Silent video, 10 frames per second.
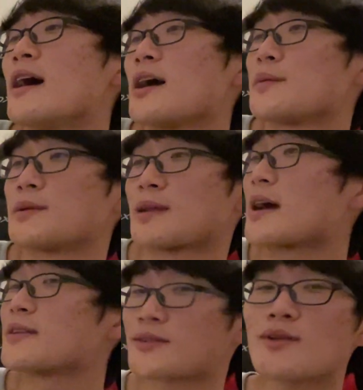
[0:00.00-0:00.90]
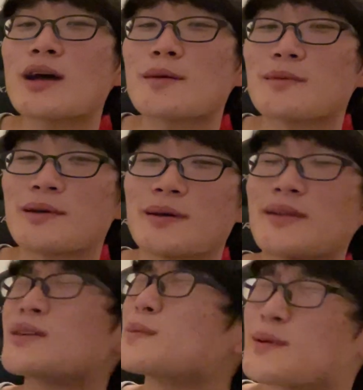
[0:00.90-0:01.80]
I mean, I still have a
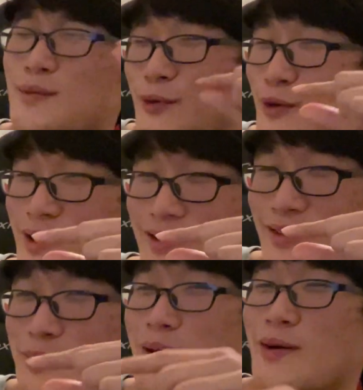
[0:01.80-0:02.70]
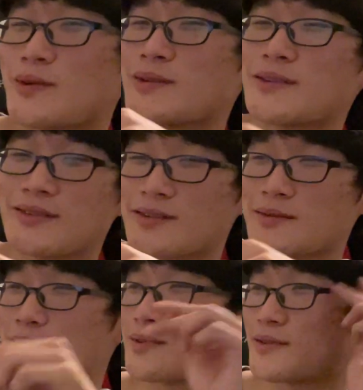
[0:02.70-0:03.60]
little bit of regret about the
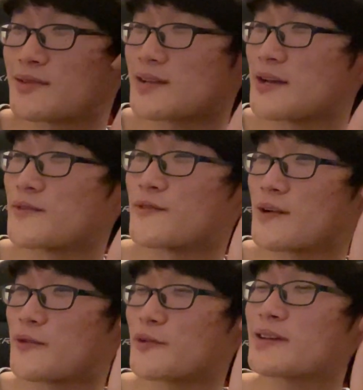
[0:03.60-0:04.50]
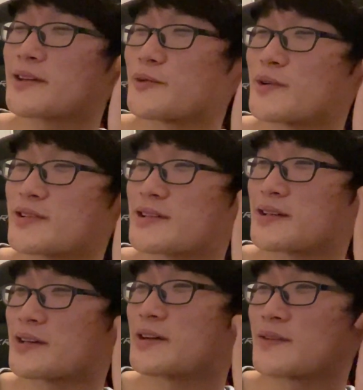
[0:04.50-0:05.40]
Southern Plus. I really wish
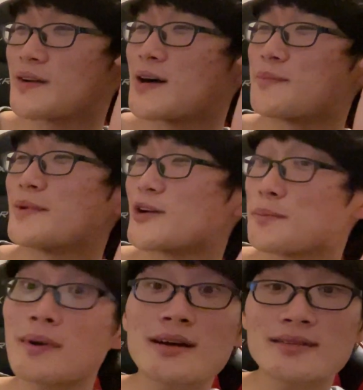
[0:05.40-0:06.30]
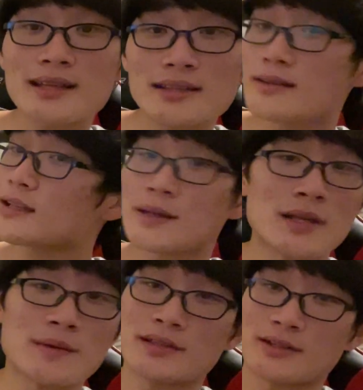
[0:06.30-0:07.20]
it could have gone better, but at the same
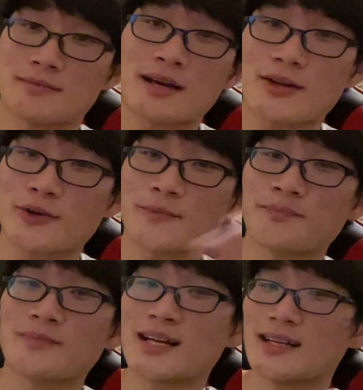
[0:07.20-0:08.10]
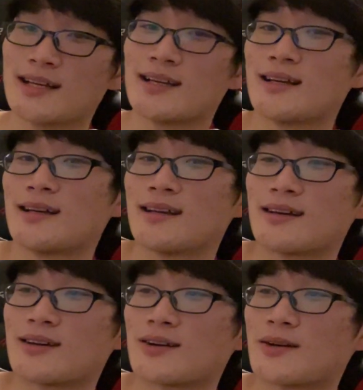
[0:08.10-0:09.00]
time, it doesn't matter.
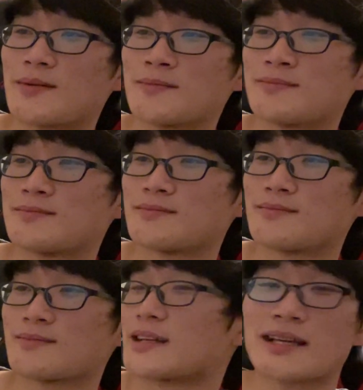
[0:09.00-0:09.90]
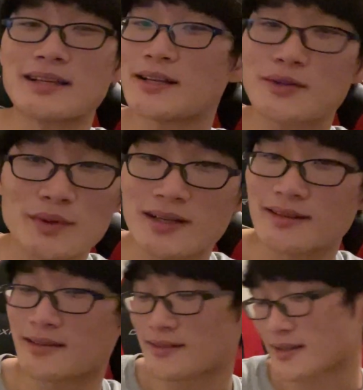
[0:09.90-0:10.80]
Like, it is what
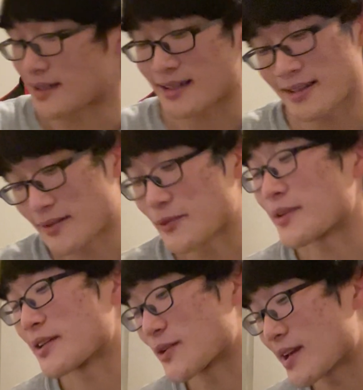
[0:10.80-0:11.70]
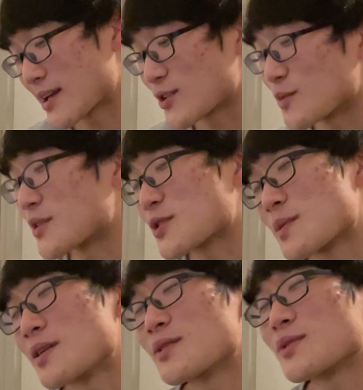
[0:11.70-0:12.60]
it is. Like, really, you can't do much
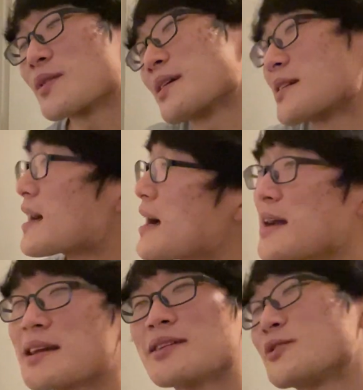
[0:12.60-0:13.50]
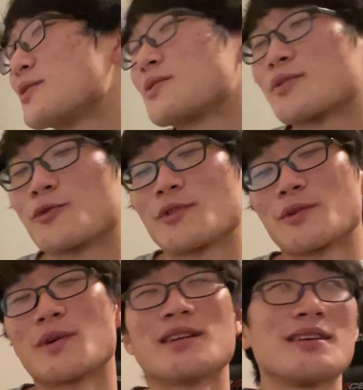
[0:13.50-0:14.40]
about it. So, like, I just
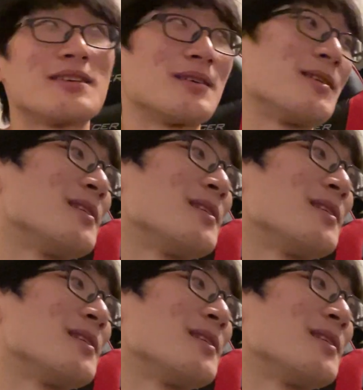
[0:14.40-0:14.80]
really want to